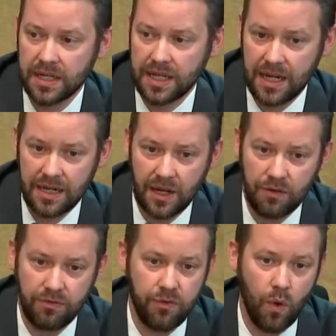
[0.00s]
can
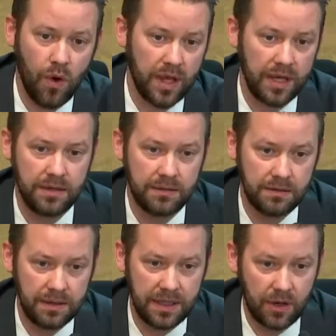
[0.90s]
avoid
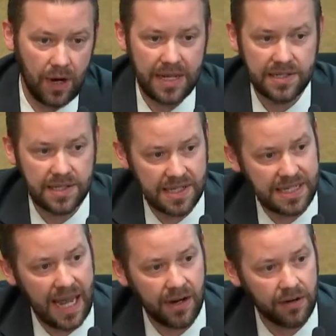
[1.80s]
the crisis
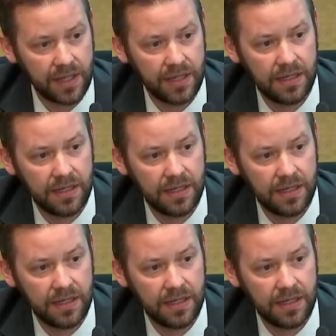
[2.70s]
entirely.